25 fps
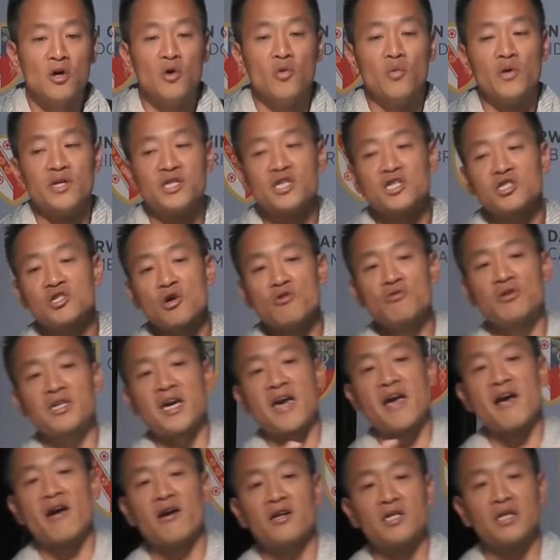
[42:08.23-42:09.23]
We just don't
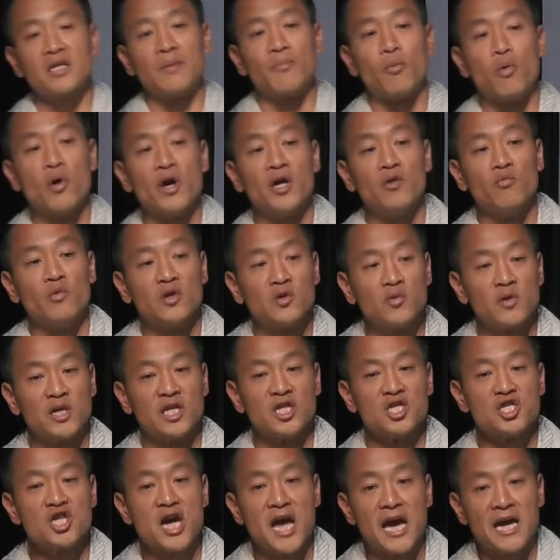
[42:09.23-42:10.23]
care to the point in which we
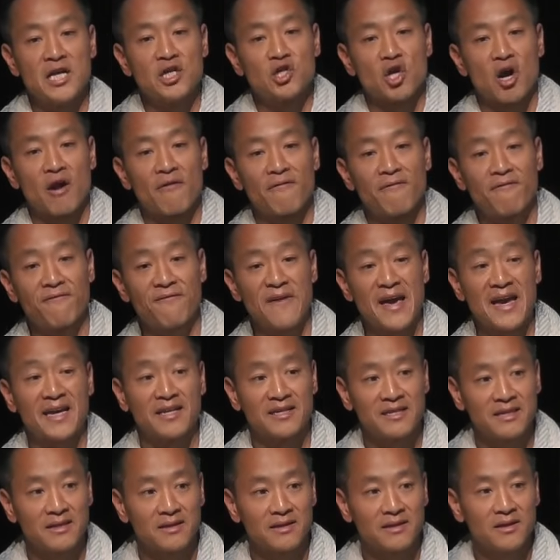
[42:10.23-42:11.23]
can change our
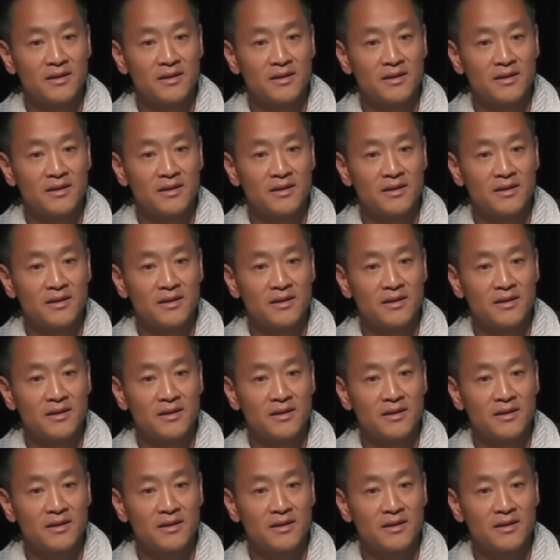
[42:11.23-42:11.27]
fate.